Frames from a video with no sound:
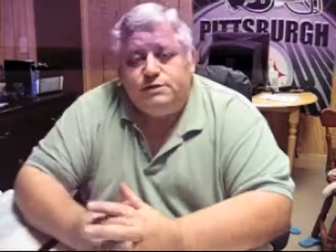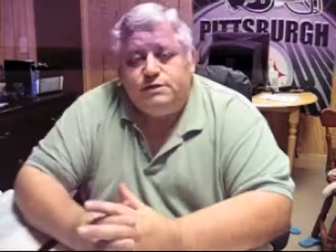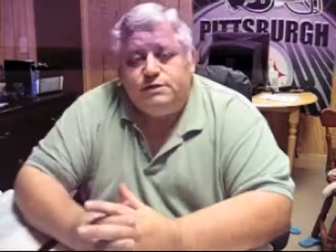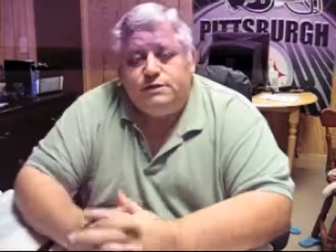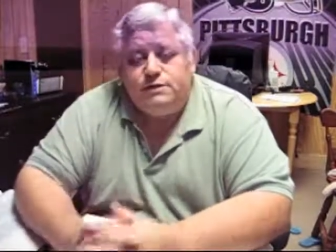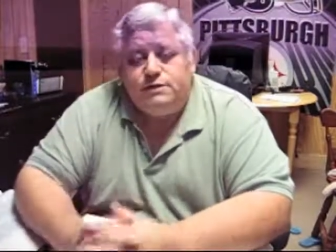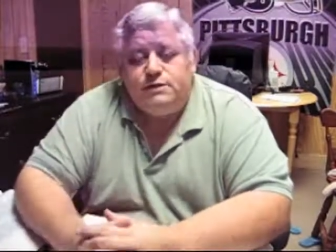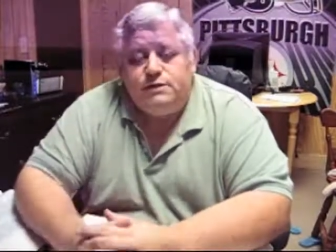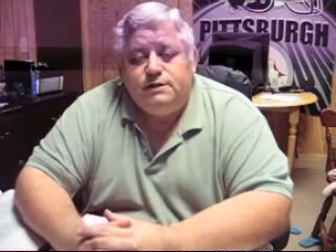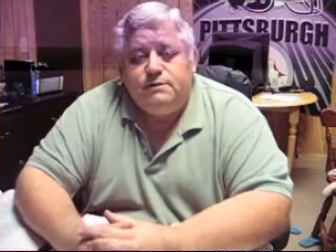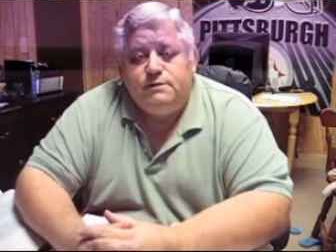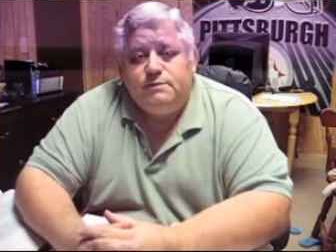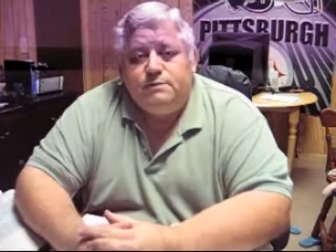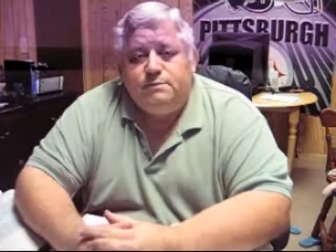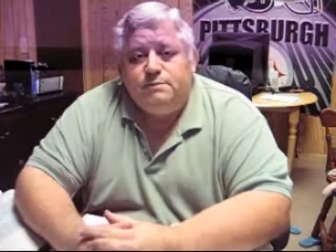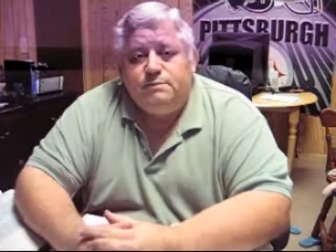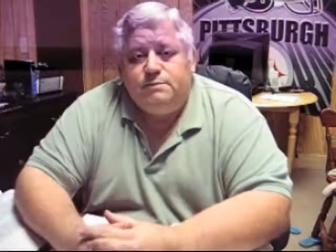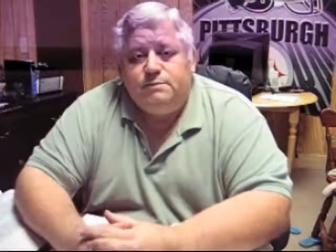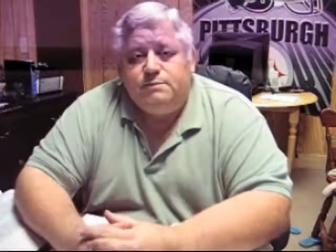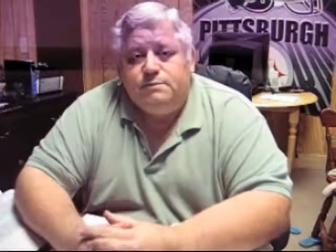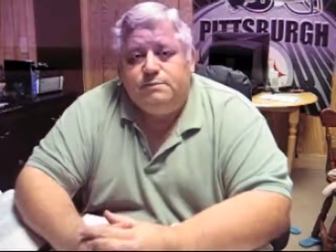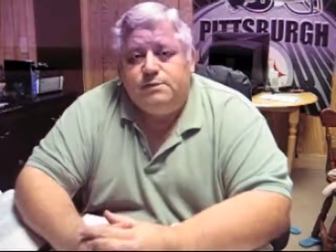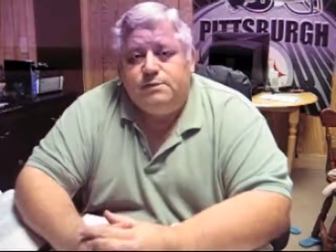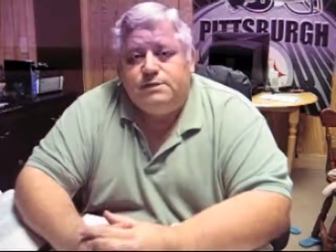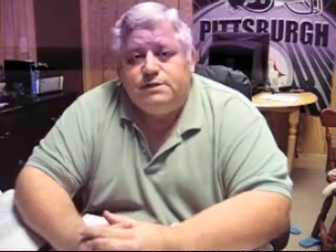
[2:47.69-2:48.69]
then
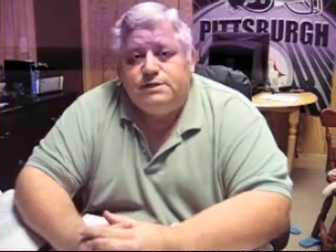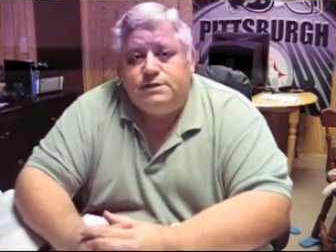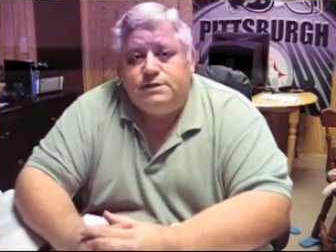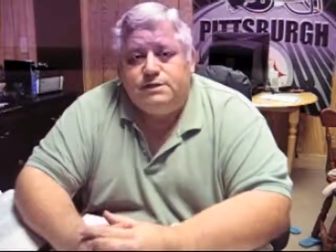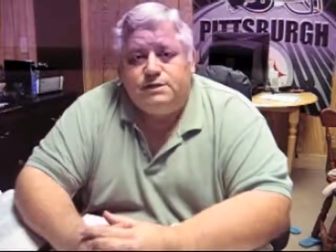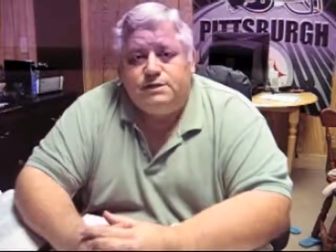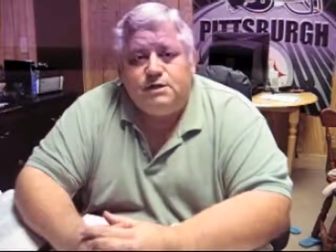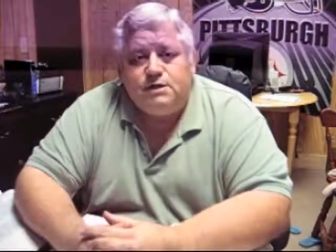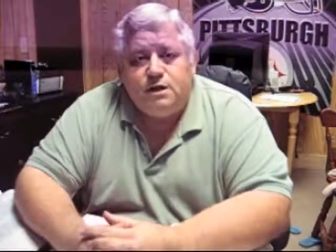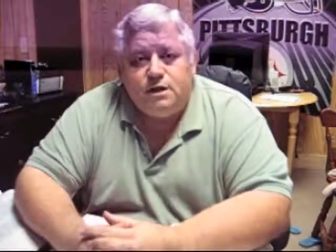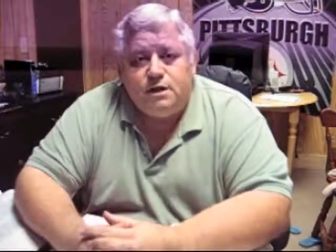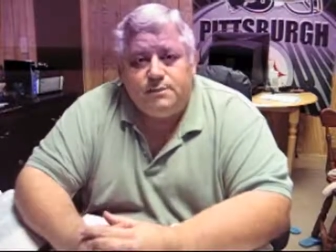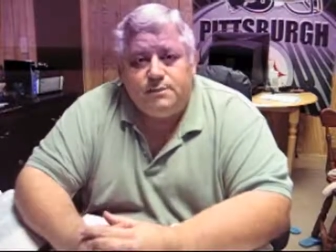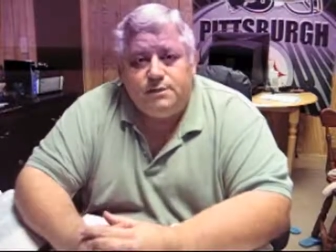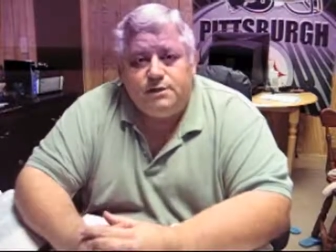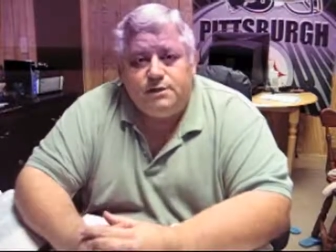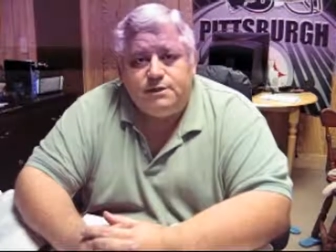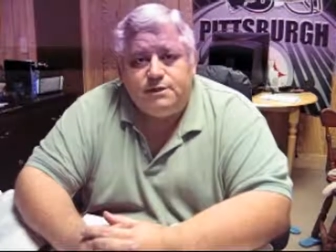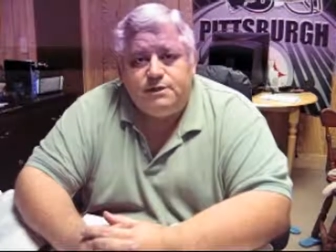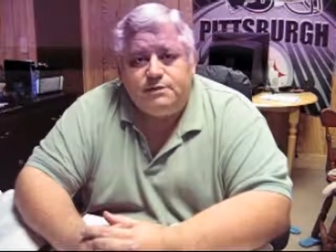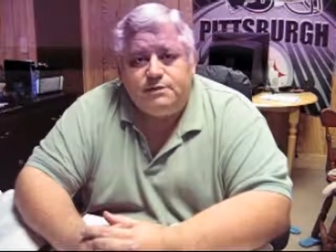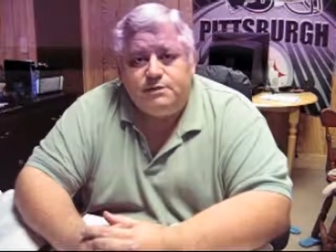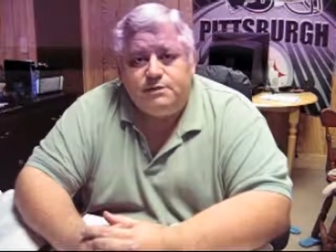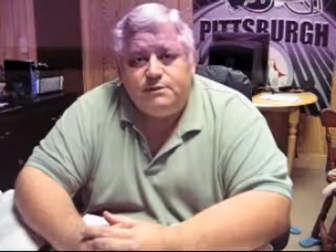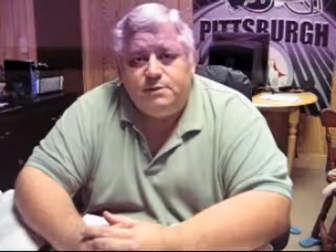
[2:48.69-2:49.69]
please comment,
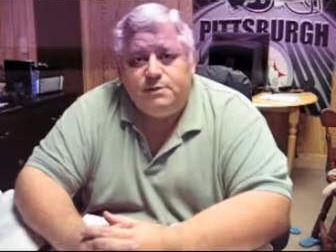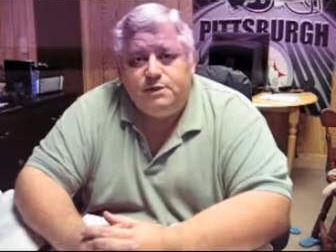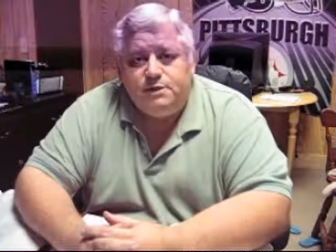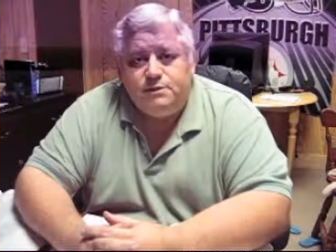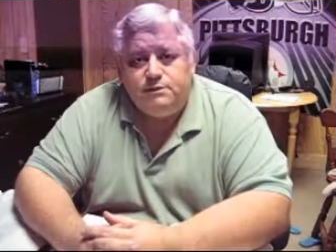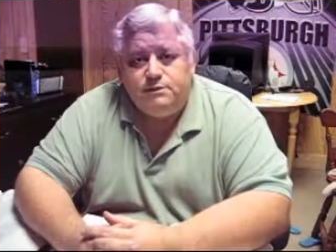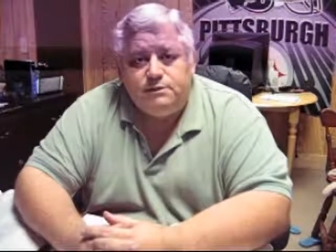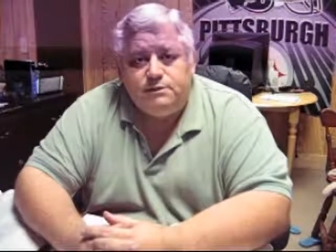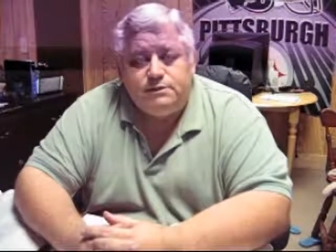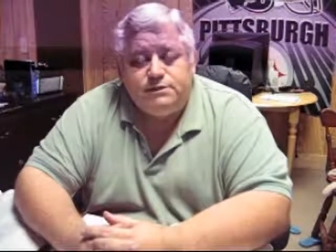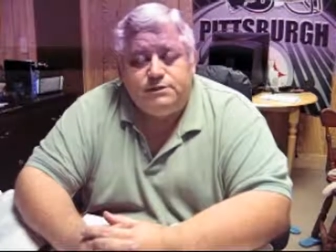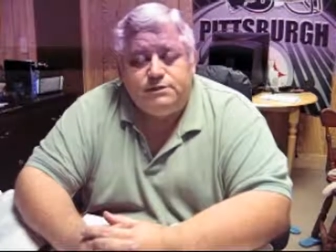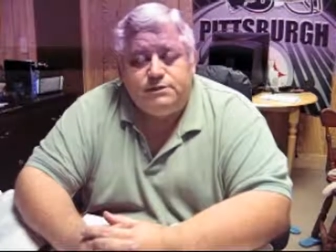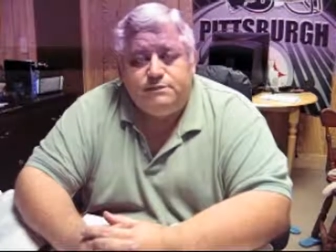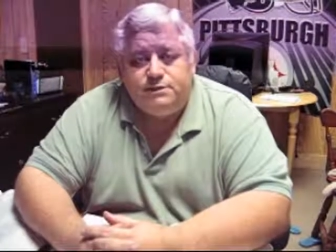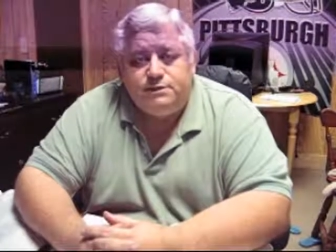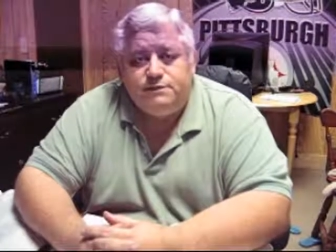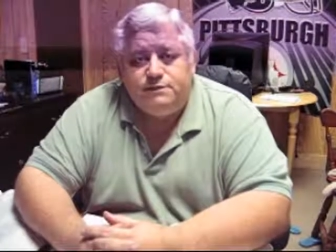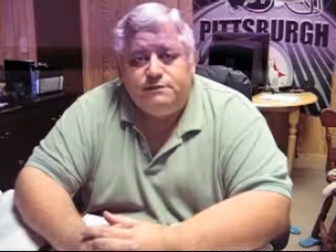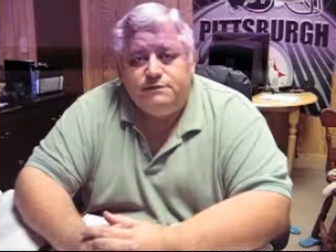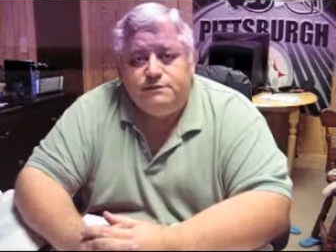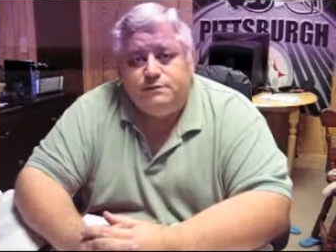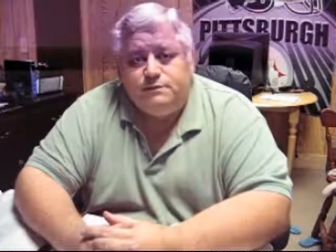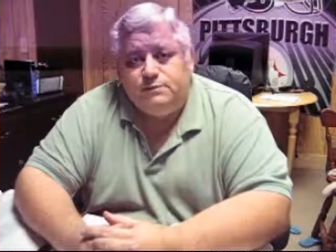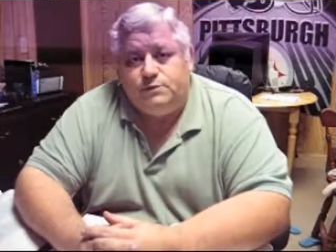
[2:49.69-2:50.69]
because I may learn something
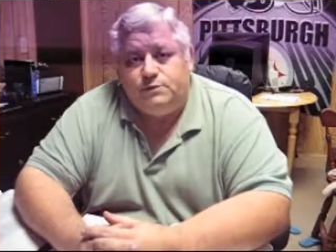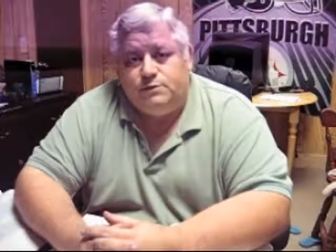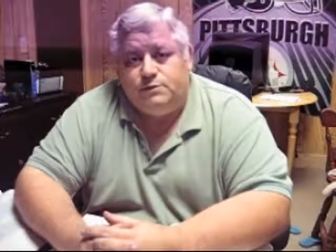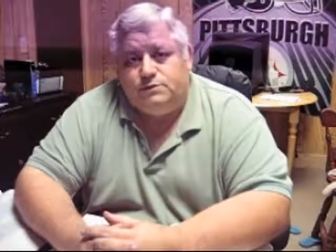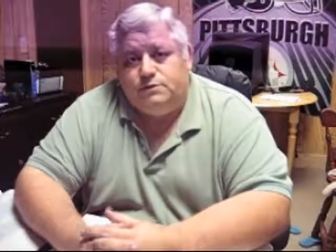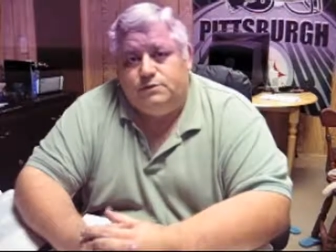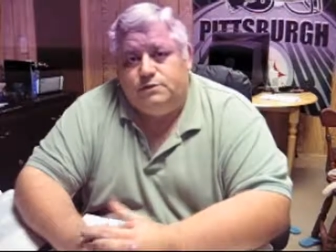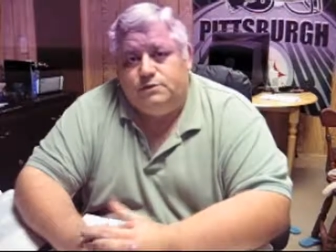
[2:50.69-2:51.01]
from you.